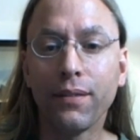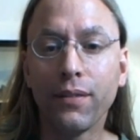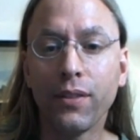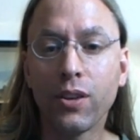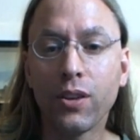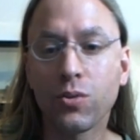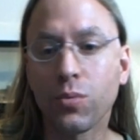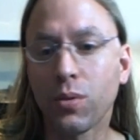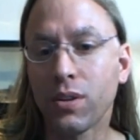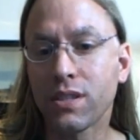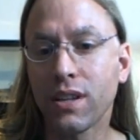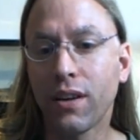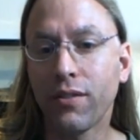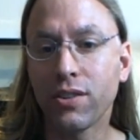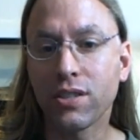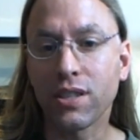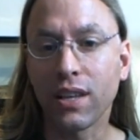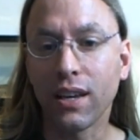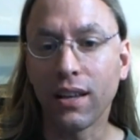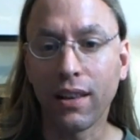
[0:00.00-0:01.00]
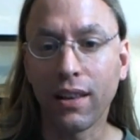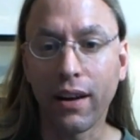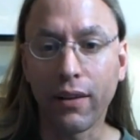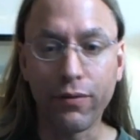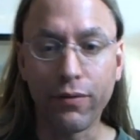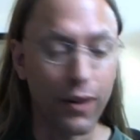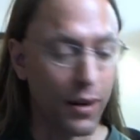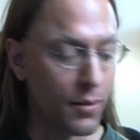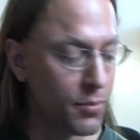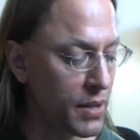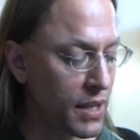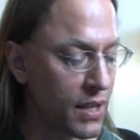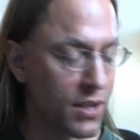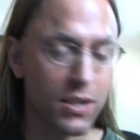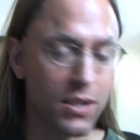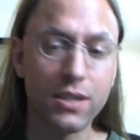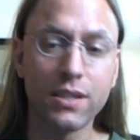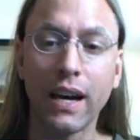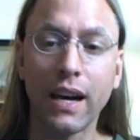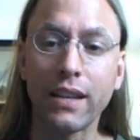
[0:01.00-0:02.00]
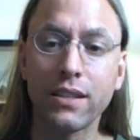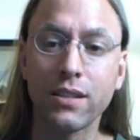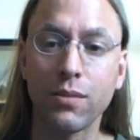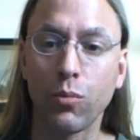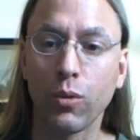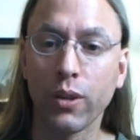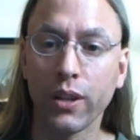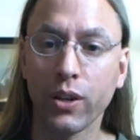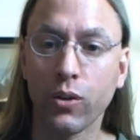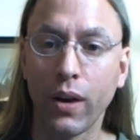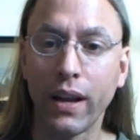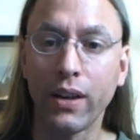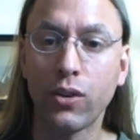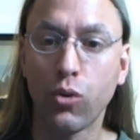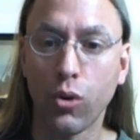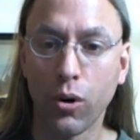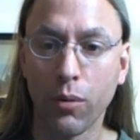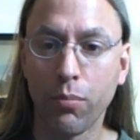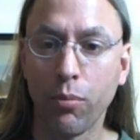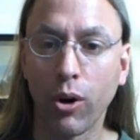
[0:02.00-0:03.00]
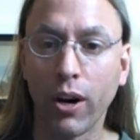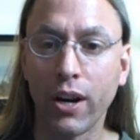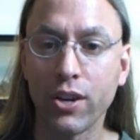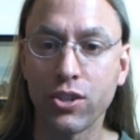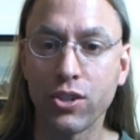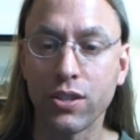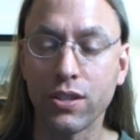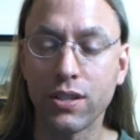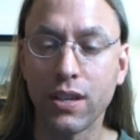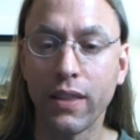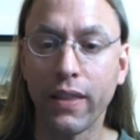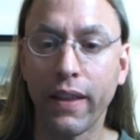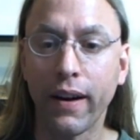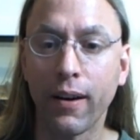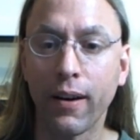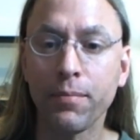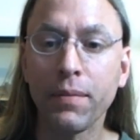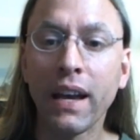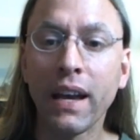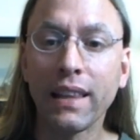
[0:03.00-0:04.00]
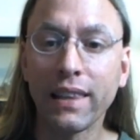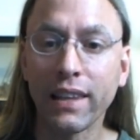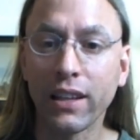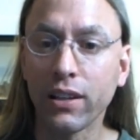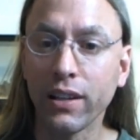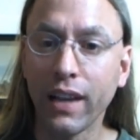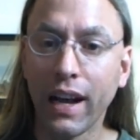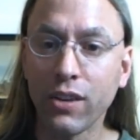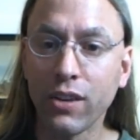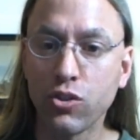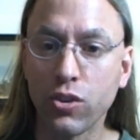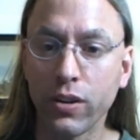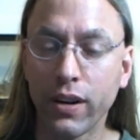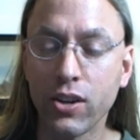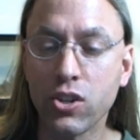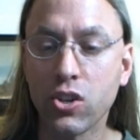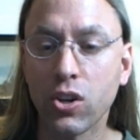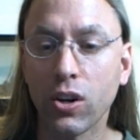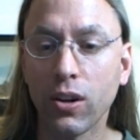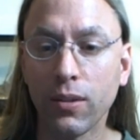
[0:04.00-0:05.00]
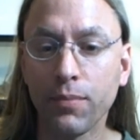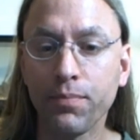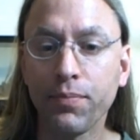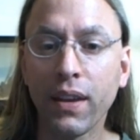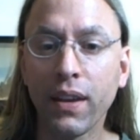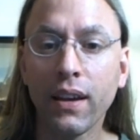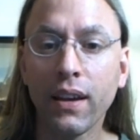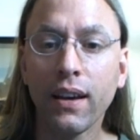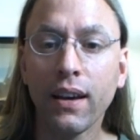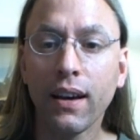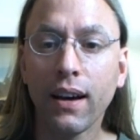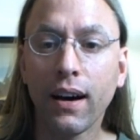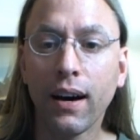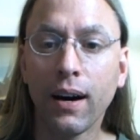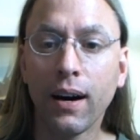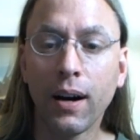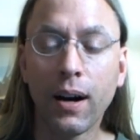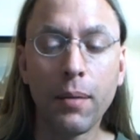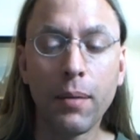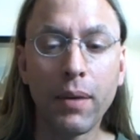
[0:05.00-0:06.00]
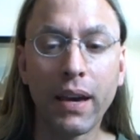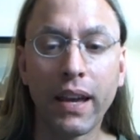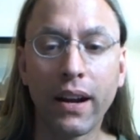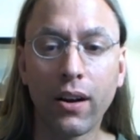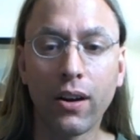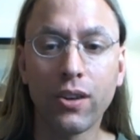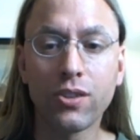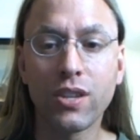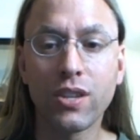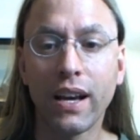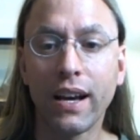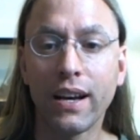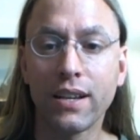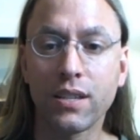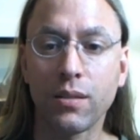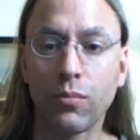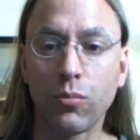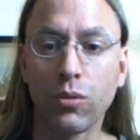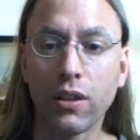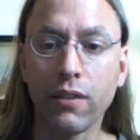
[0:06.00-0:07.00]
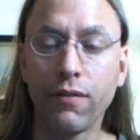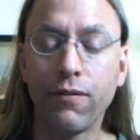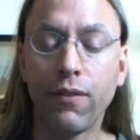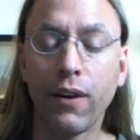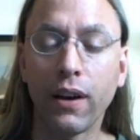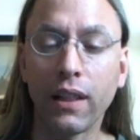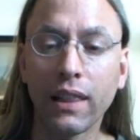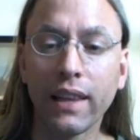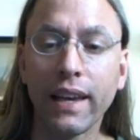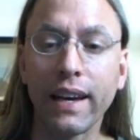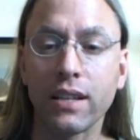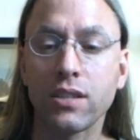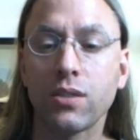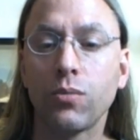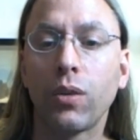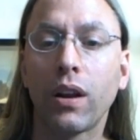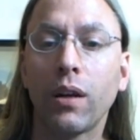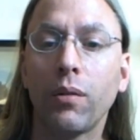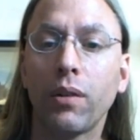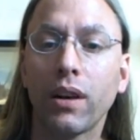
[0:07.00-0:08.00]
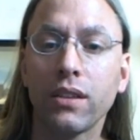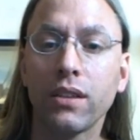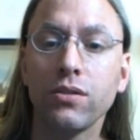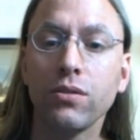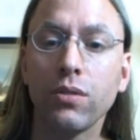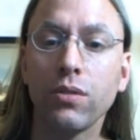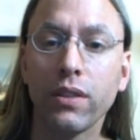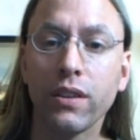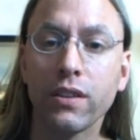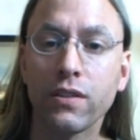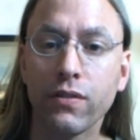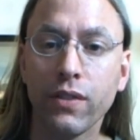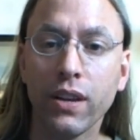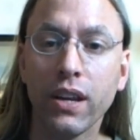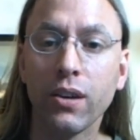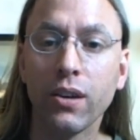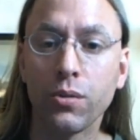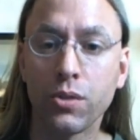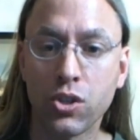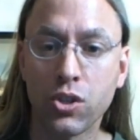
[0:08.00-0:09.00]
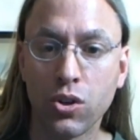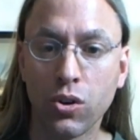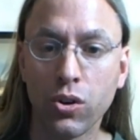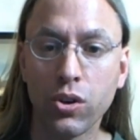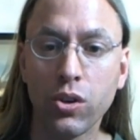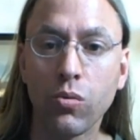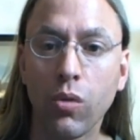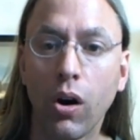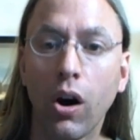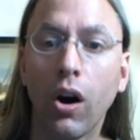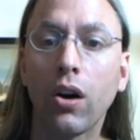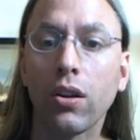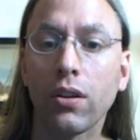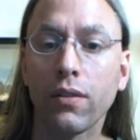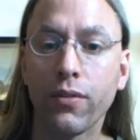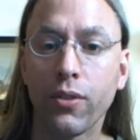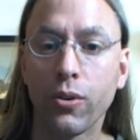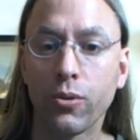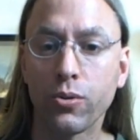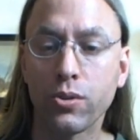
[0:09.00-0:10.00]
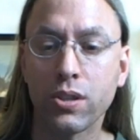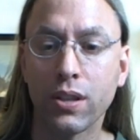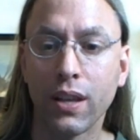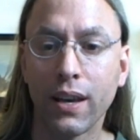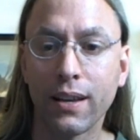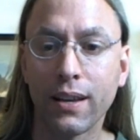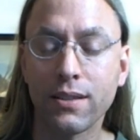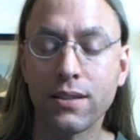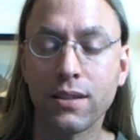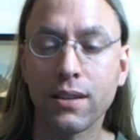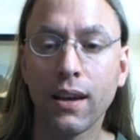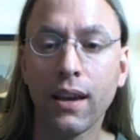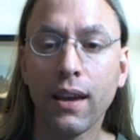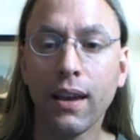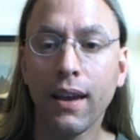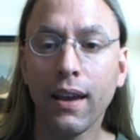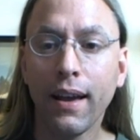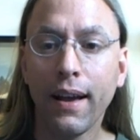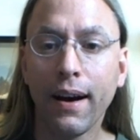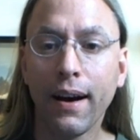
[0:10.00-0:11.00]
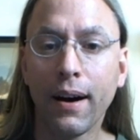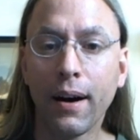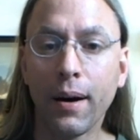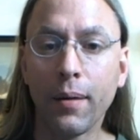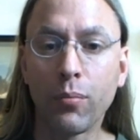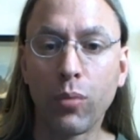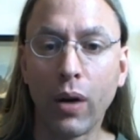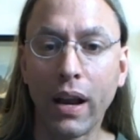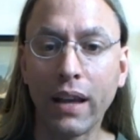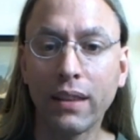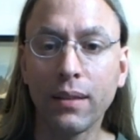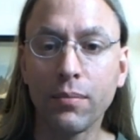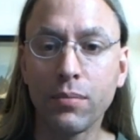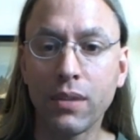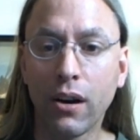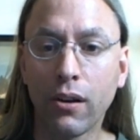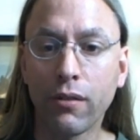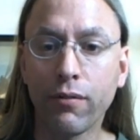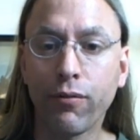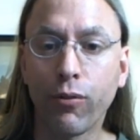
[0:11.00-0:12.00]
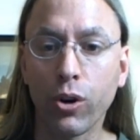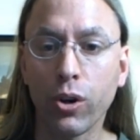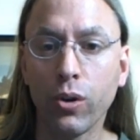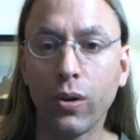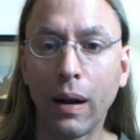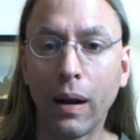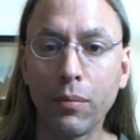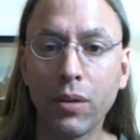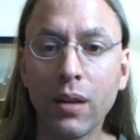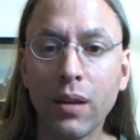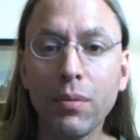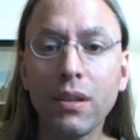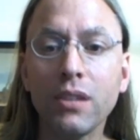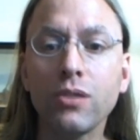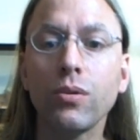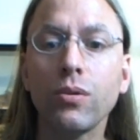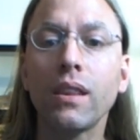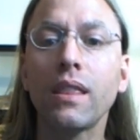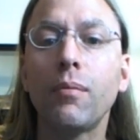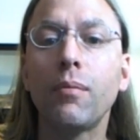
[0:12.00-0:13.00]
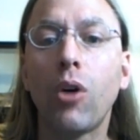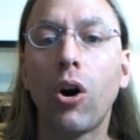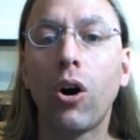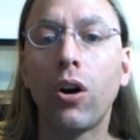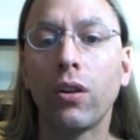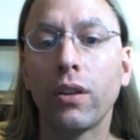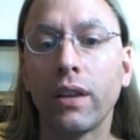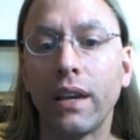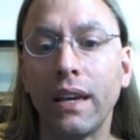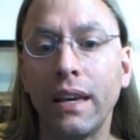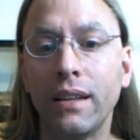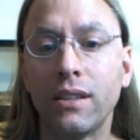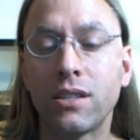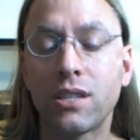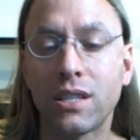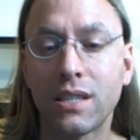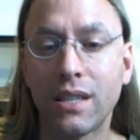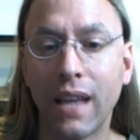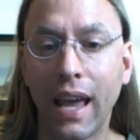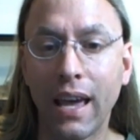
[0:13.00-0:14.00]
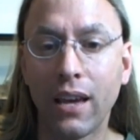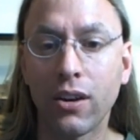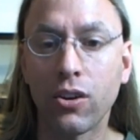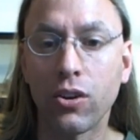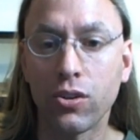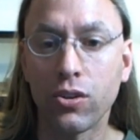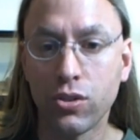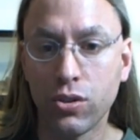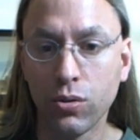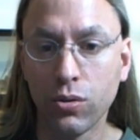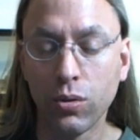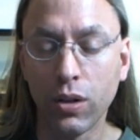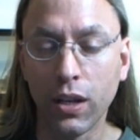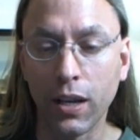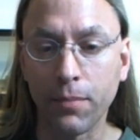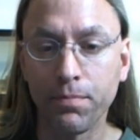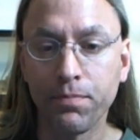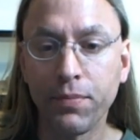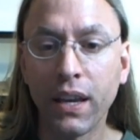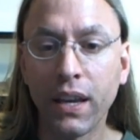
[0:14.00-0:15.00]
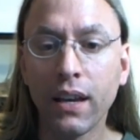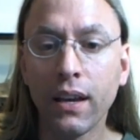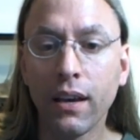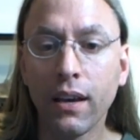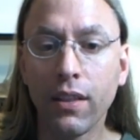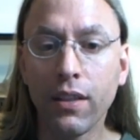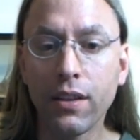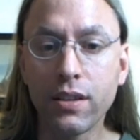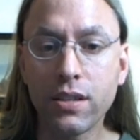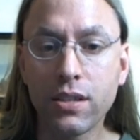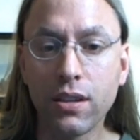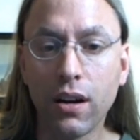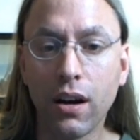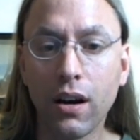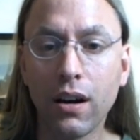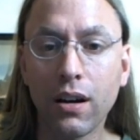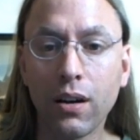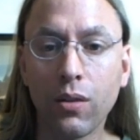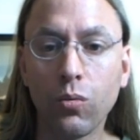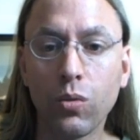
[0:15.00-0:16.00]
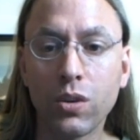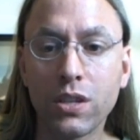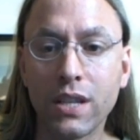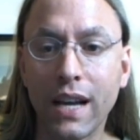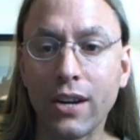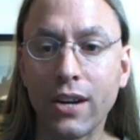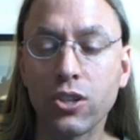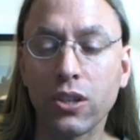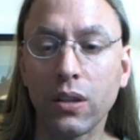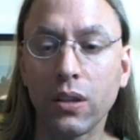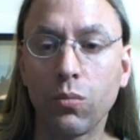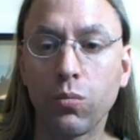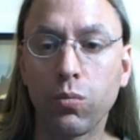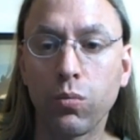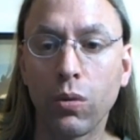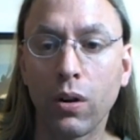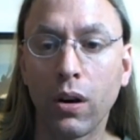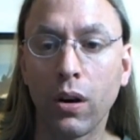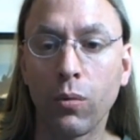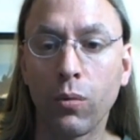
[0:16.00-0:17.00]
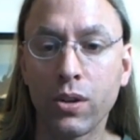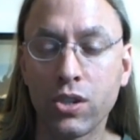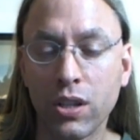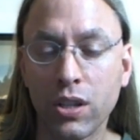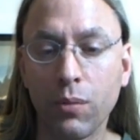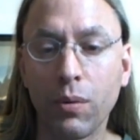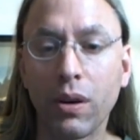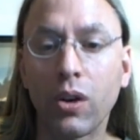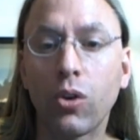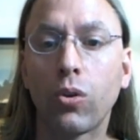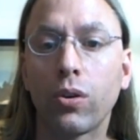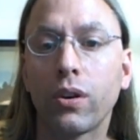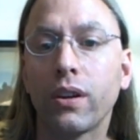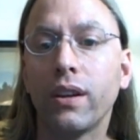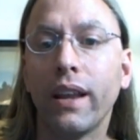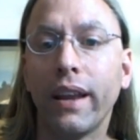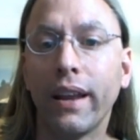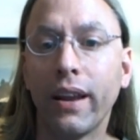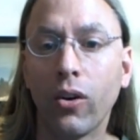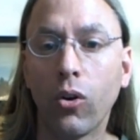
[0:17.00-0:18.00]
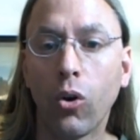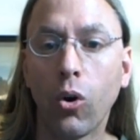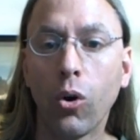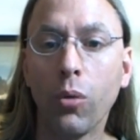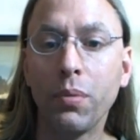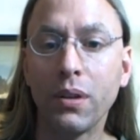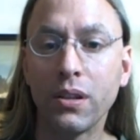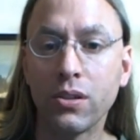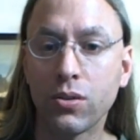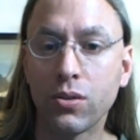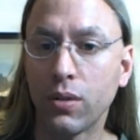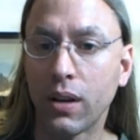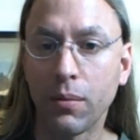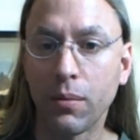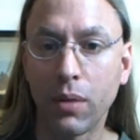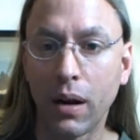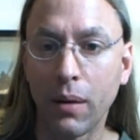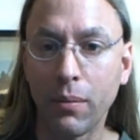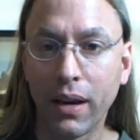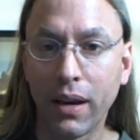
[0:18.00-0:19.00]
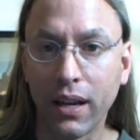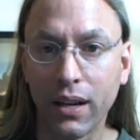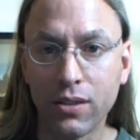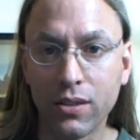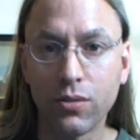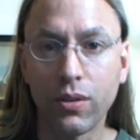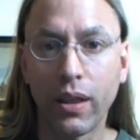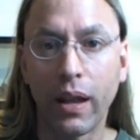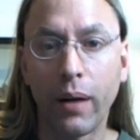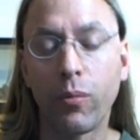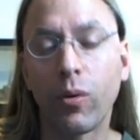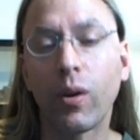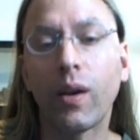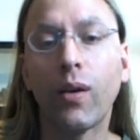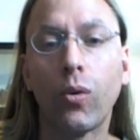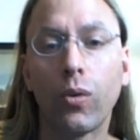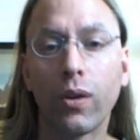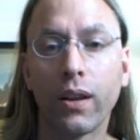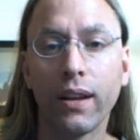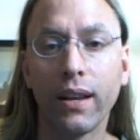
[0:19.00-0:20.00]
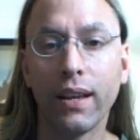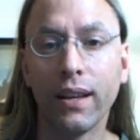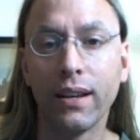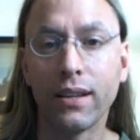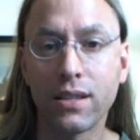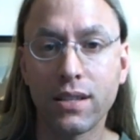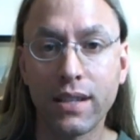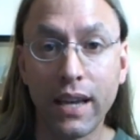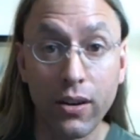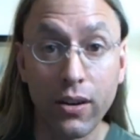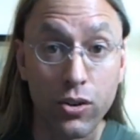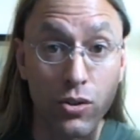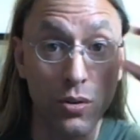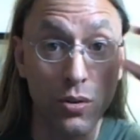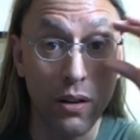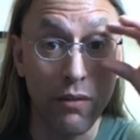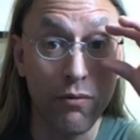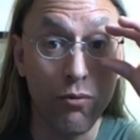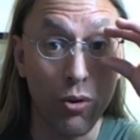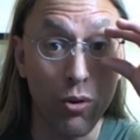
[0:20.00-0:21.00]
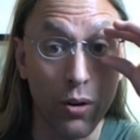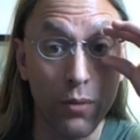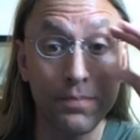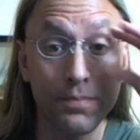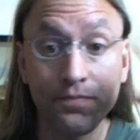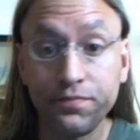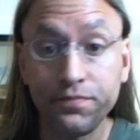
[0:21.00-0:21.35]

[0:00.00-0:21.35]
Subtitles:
This one's obviously a lot of fun because it's got some really great chord progressions in there, a little non-traditional, and it also has some really fun licks. And what I want to do in this video is show you all of those things, break them down for you, and I'm going to be doing them all in standard tuning. This song was actually originally recorded in an open tuning, but I'm not going to do that. I'm going to record it in a standard tuning for you.